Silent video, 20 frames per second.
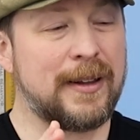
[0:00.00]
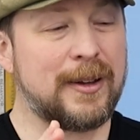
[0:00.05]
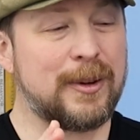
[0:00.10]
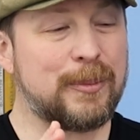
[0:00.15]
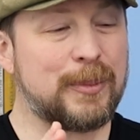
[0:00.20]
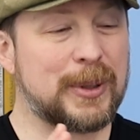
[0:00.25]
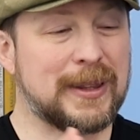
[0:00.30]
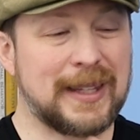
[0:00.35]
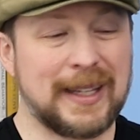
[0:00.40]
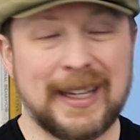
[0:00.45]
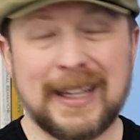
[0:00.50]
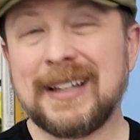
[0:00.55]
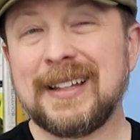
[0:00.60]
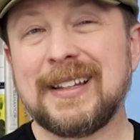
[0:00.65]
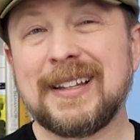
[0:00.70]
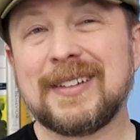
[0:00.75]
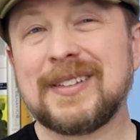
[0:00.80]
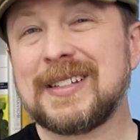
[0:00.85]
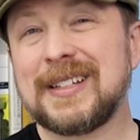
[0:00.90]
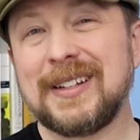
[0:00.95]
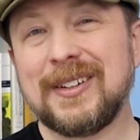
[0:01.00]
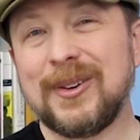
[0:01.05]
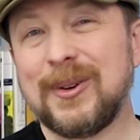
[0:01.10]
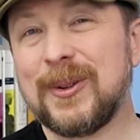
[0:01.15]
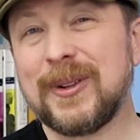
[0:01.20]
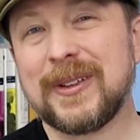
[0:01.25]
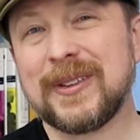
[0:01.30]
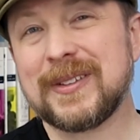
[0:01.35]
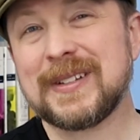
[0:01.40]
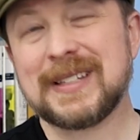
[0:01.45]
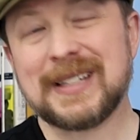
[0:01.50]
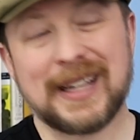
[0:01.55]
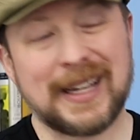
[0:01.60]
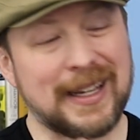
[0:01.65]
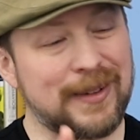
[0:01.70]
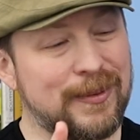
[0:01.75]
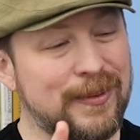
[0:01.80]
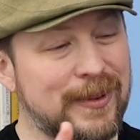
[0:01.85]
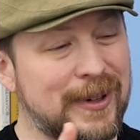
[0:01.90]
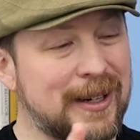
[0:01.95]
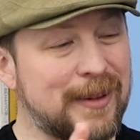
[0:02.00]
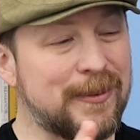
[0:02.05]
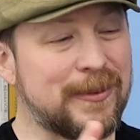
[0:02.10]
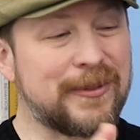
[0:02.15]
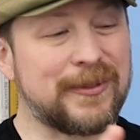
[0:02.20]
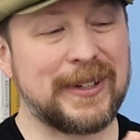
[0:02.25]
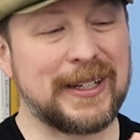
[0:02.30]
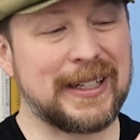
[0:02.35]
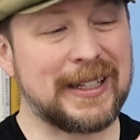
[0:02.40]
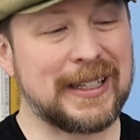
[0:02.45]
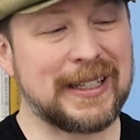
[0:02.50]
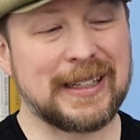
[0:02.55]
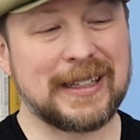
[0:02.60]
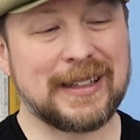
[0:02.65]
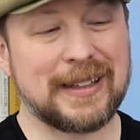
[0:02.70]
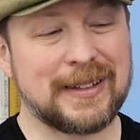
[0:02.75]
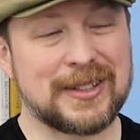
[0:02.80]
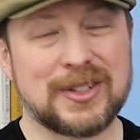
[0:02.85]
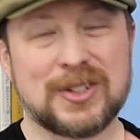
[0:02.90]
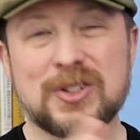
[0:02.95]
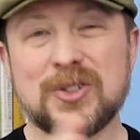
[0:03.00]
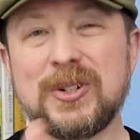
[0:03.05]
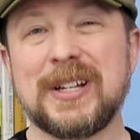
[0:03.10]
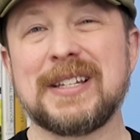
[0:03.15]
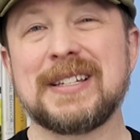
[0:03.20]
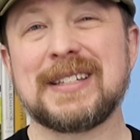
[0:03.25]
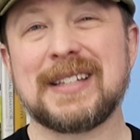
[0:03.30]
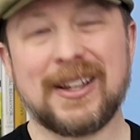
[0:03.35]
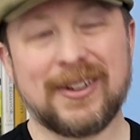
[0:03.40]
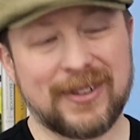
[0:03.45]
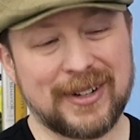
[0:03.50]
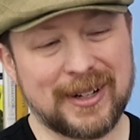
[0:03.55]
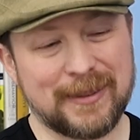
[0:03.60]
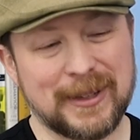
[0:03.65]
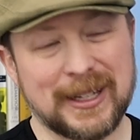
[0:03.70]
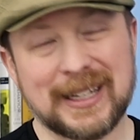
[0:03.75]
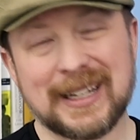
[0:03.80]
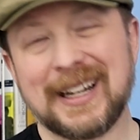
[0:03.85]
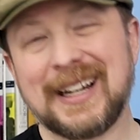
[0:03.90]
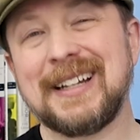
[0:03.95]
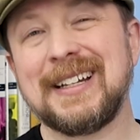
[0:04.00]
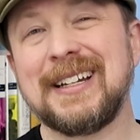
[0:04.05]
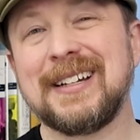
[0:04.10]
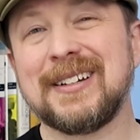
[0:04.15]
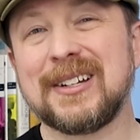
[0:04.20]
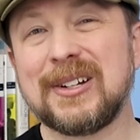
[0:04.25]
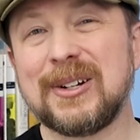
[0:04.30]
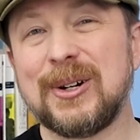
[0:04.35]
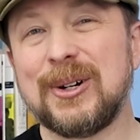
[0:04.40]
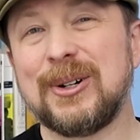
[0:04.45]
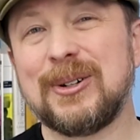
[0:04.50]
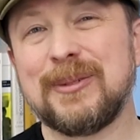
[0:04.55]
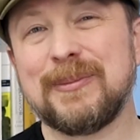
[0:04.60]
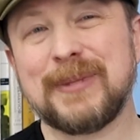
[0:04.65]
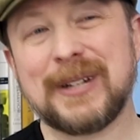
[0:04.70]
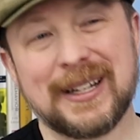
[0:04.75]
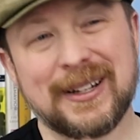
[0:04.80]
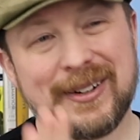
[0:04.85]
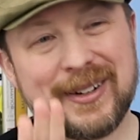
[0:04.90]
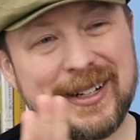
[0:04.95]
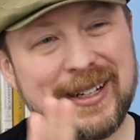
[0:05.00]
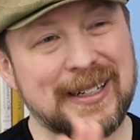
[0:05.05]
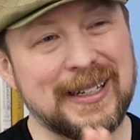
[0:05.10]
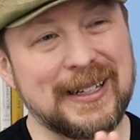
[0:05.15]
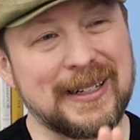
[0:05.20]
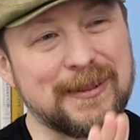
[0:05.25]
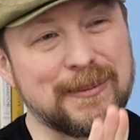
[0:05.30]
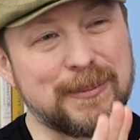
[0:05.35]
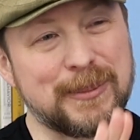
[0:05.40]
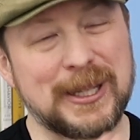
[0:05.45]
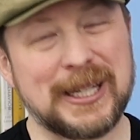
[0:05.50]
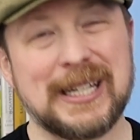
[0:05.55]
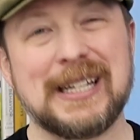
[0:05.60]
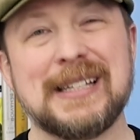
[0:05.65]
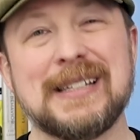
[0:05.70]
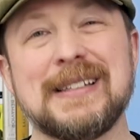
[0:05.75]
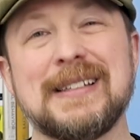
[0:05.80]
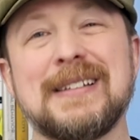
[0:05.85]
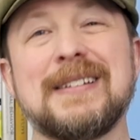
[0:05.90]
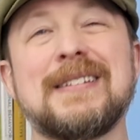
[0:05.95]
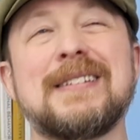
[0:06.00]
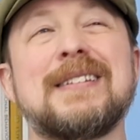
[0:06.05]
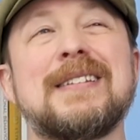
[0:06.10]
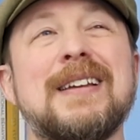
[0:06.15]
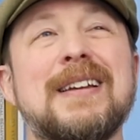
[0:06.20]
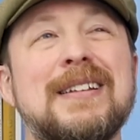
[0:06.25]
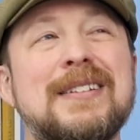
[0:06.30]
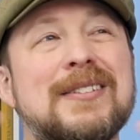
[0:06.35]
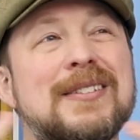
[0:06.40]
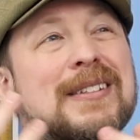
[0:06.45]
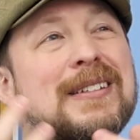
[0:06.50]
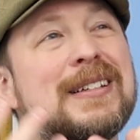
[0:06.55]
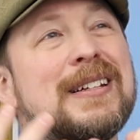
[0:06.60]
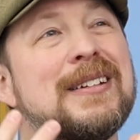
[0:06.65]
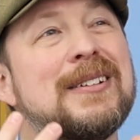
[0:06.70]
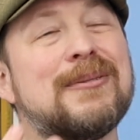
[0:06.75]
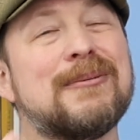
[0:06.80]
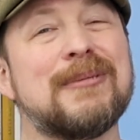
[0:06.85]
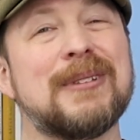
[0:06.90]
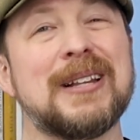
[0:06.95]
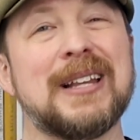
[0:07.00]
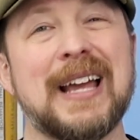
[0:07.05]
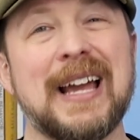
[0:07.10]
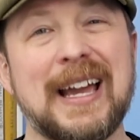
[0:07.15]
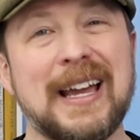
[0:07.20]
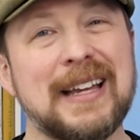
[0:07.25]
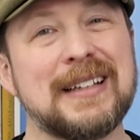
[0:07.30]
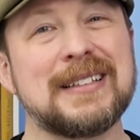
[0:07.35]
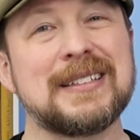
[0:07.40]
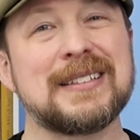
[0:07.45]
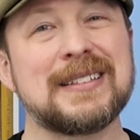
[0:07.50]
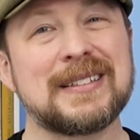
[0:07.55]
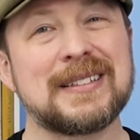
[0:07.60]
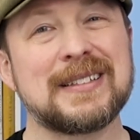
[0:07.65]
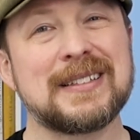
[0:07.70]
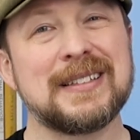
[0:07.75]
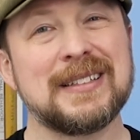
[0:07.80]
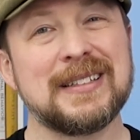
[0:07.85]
But then there's the whole other side. When I'm feeling stressed out and I'm like, I need to calm down, I need peace, I just need to relax.